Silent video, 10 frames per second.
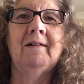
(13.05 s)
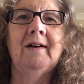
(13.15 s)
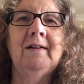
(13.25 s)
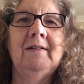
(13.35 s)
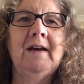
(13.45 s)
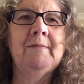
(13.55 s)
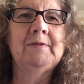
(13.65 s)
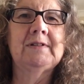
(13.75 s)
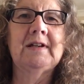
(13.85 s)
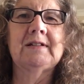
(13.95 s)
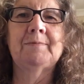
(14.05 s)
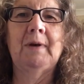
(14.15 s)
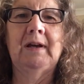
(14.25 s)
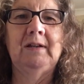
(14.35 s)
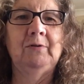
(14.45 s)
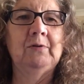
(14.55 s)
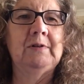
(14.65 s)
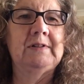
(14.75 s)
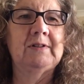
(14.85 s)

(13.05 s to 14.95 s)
and a neighbour starts making noise.